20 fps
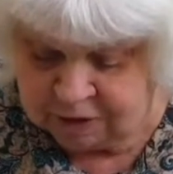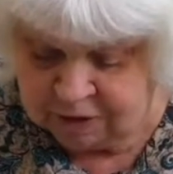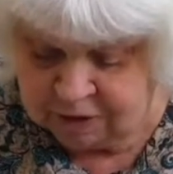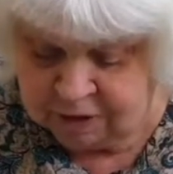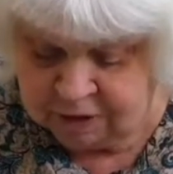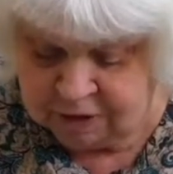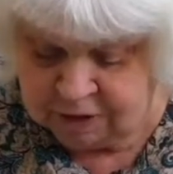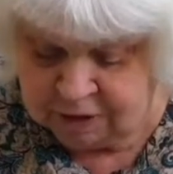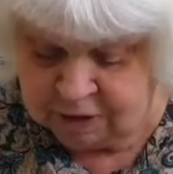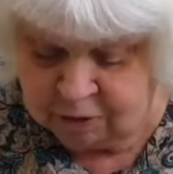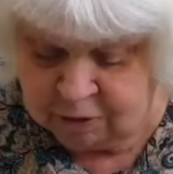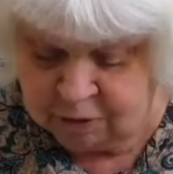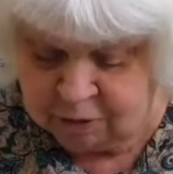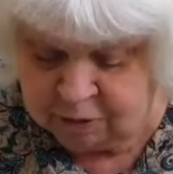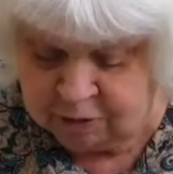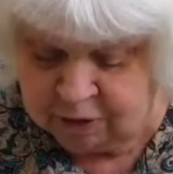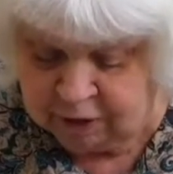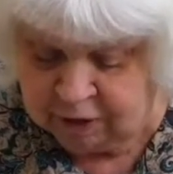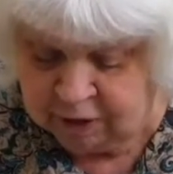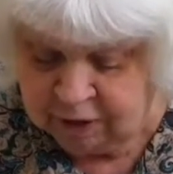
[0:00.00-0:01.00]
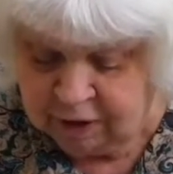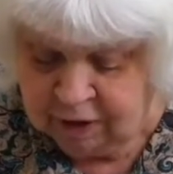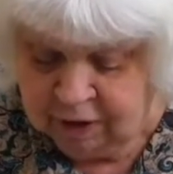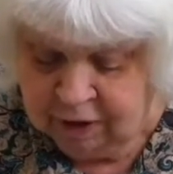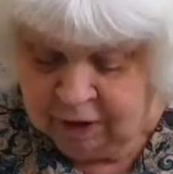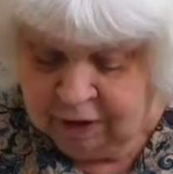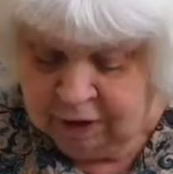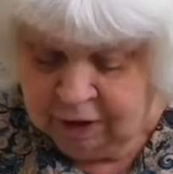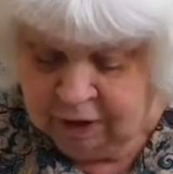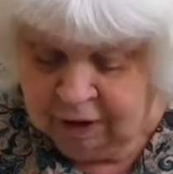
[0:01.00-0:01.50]
I think it's horrific.
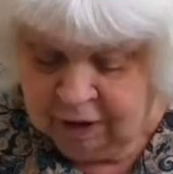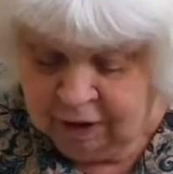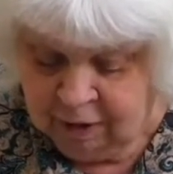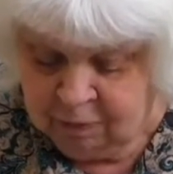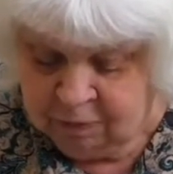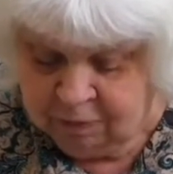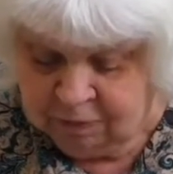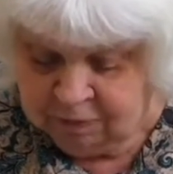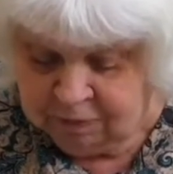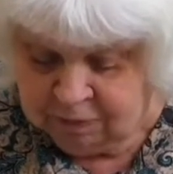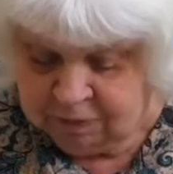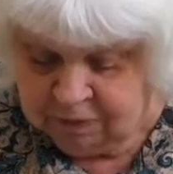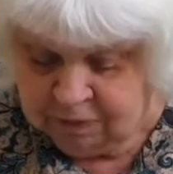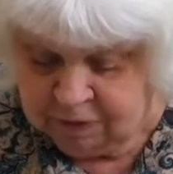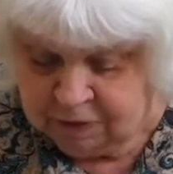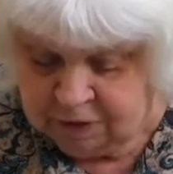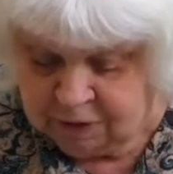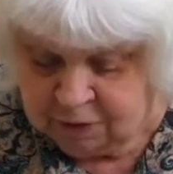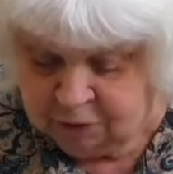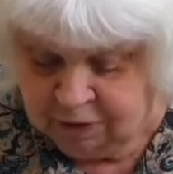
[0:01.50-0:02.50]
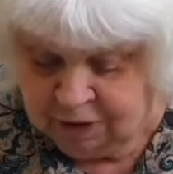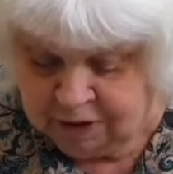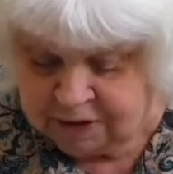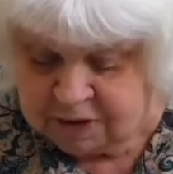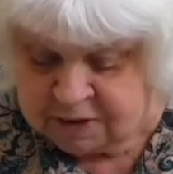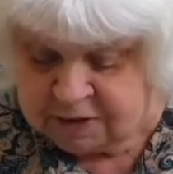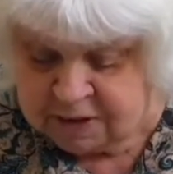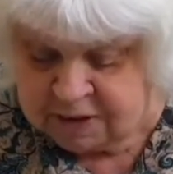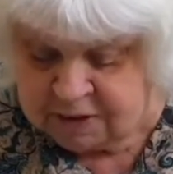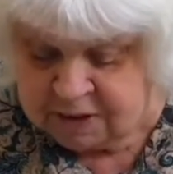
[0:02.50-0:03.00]
This
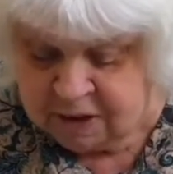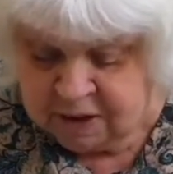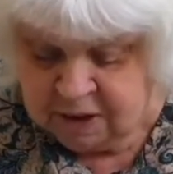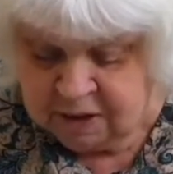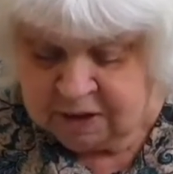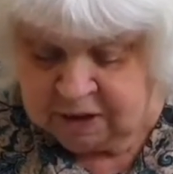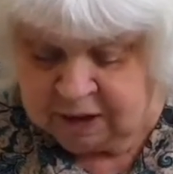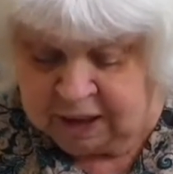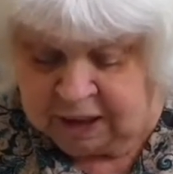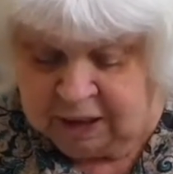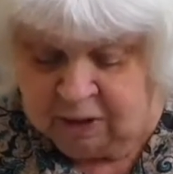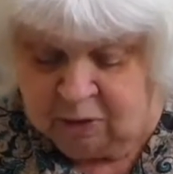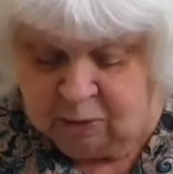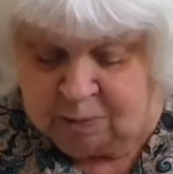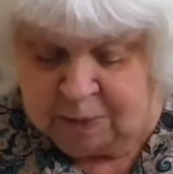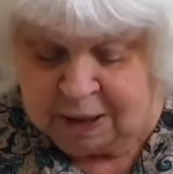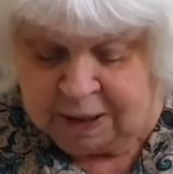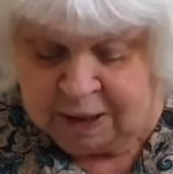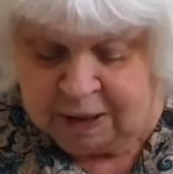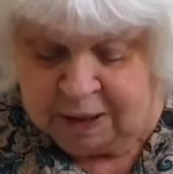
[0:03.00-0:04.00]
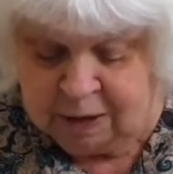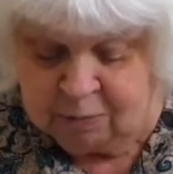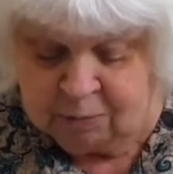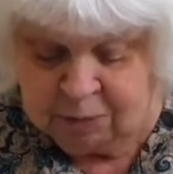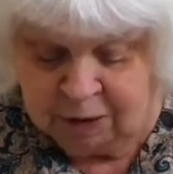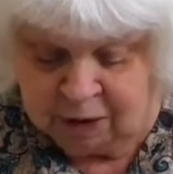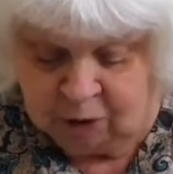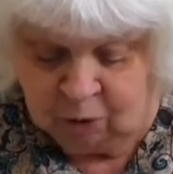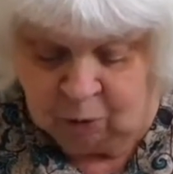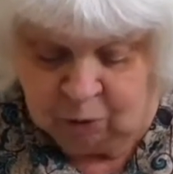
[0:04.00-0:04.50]
writer says, "The King of Benin,
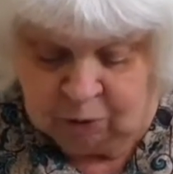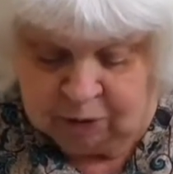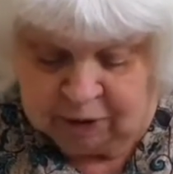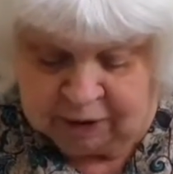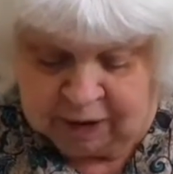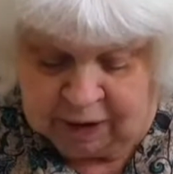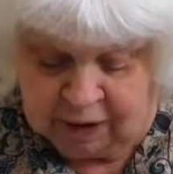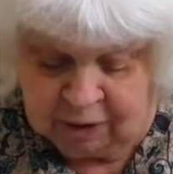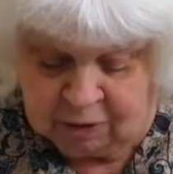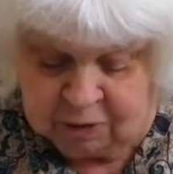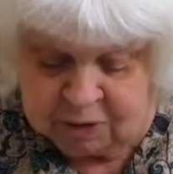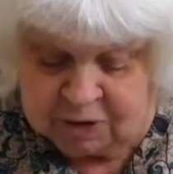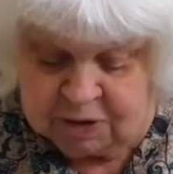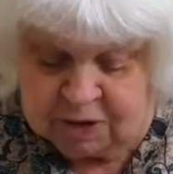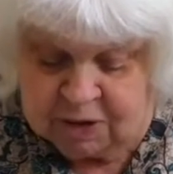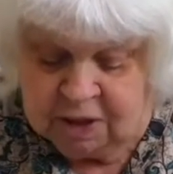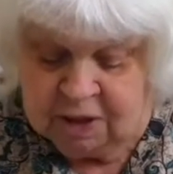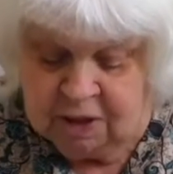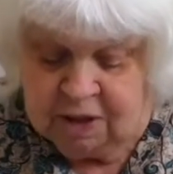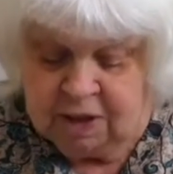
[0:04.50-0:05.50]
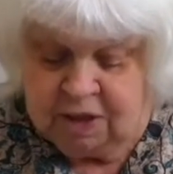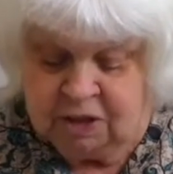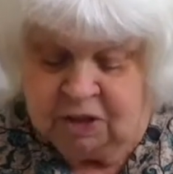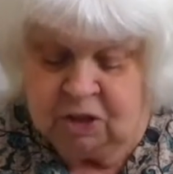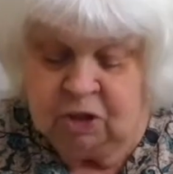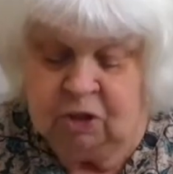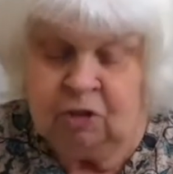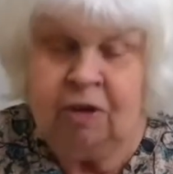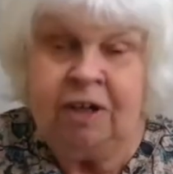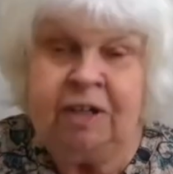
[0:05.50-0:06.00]
by all accounts, is
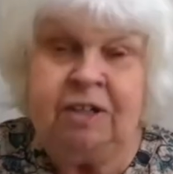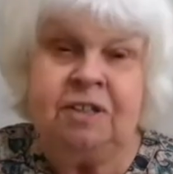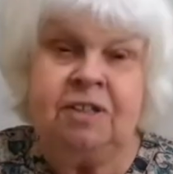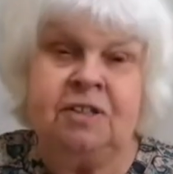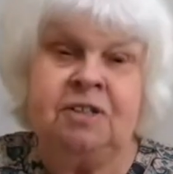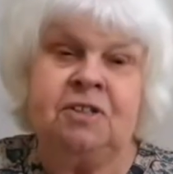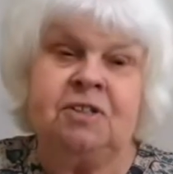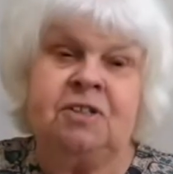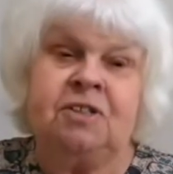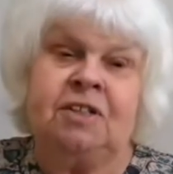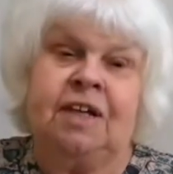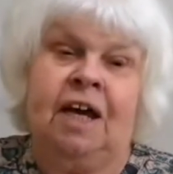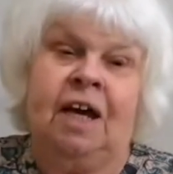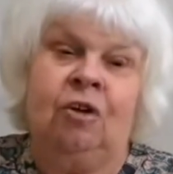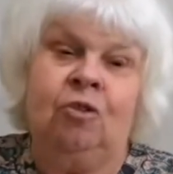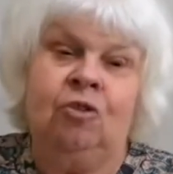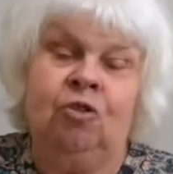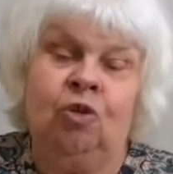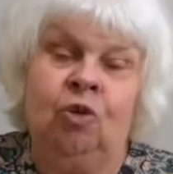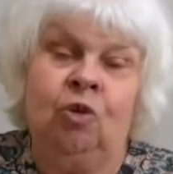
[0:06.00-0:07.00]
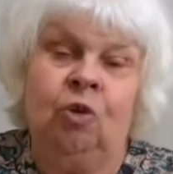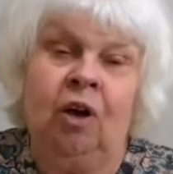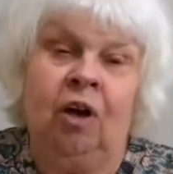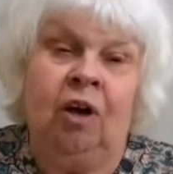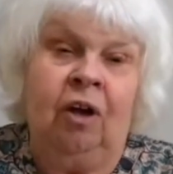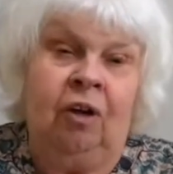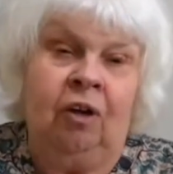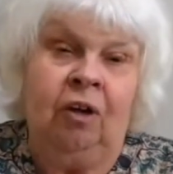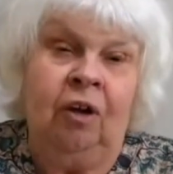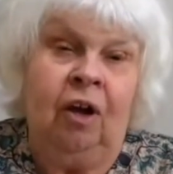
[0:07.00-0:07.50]
the greatest scoundrel
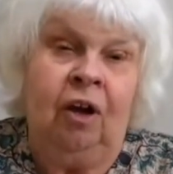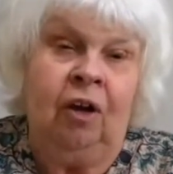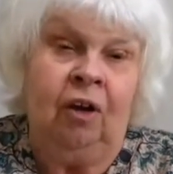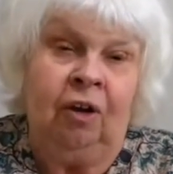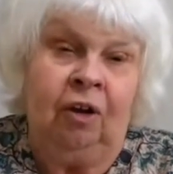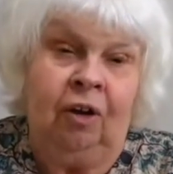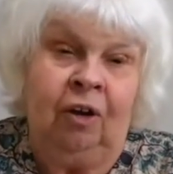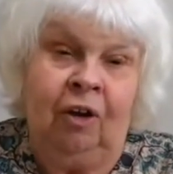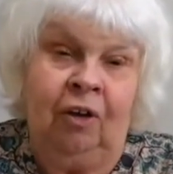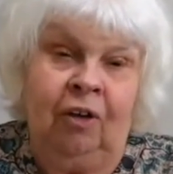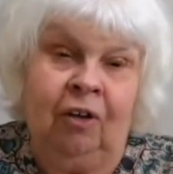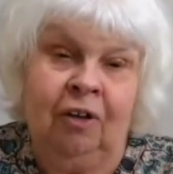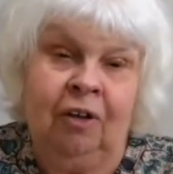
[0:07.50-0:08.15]
unhung."